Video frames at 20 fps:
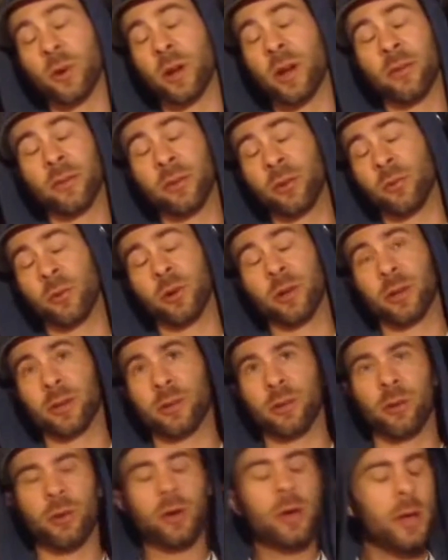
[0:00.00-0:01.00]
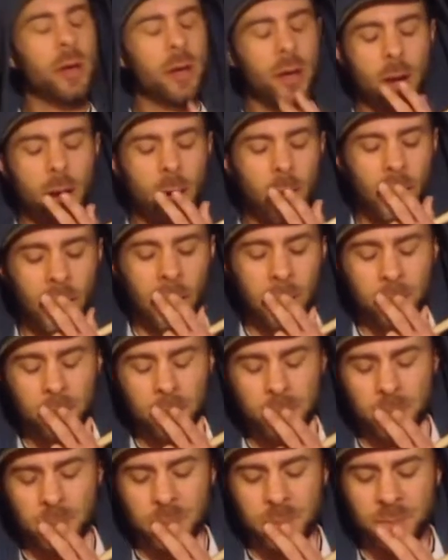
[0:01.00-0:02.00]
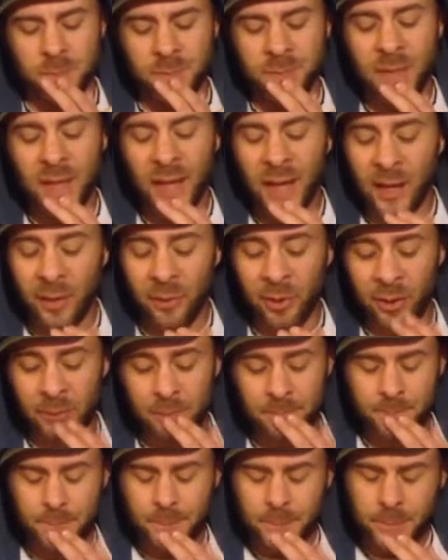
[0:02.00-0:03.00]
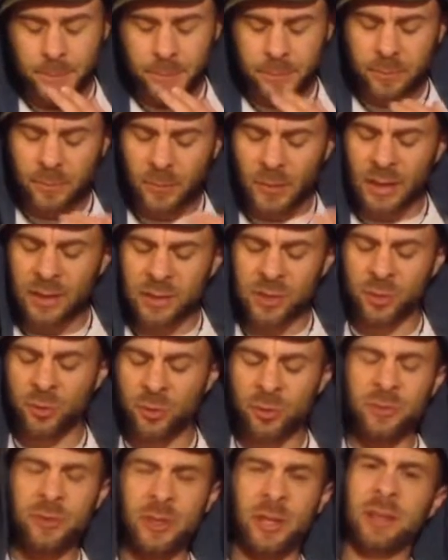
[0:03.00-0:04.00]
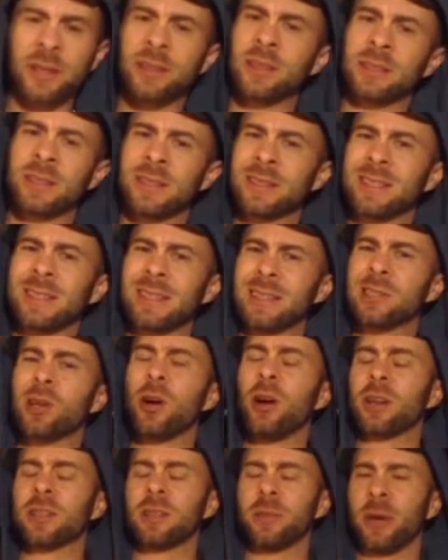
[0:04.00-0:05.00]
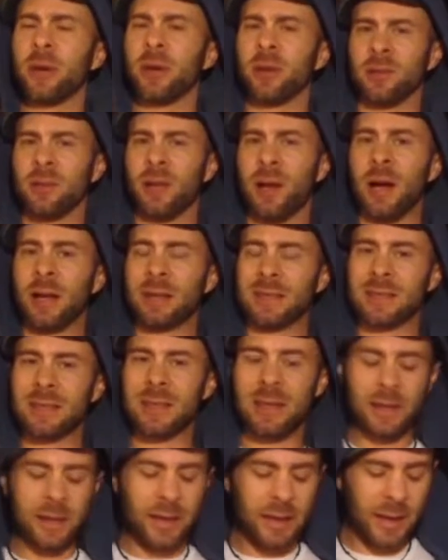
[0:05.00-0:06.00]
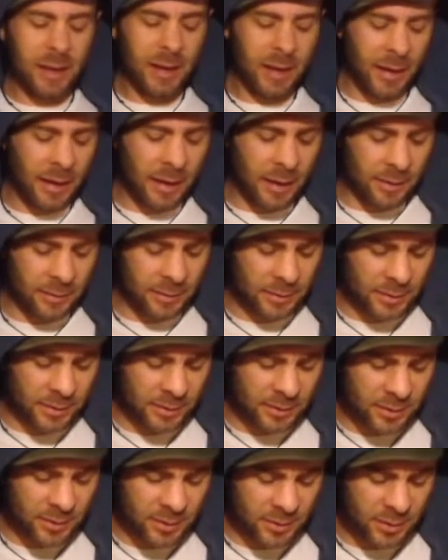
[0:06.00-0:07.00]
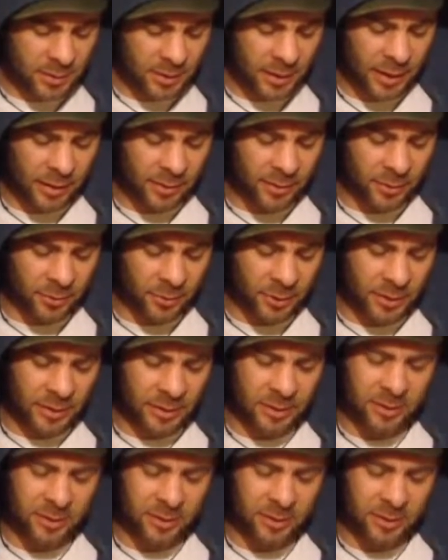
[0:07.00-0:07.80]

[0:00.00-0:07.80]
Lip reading: Whatever you want to do. Anyway, it's a groove that I think doesn't get talked about a lot. And it's the kind of thing